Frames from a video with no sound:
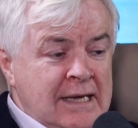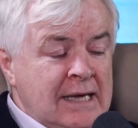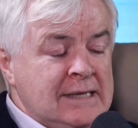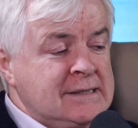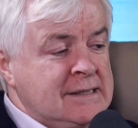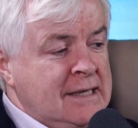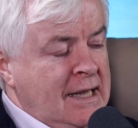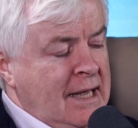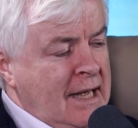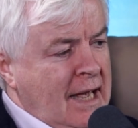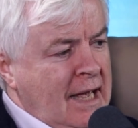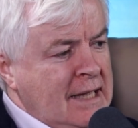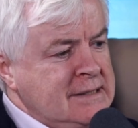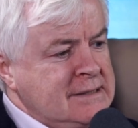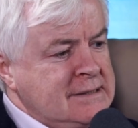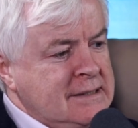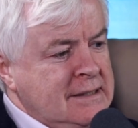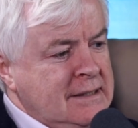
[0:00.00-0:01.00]
yes, right.
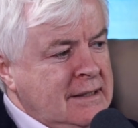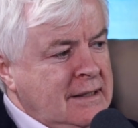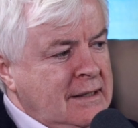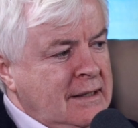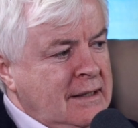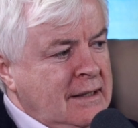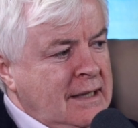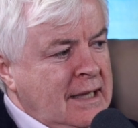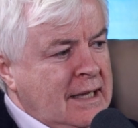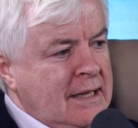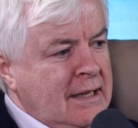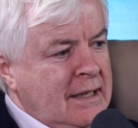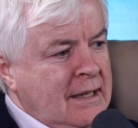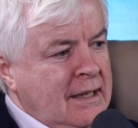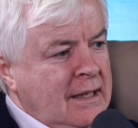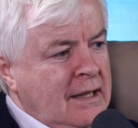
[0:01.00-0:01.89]
And like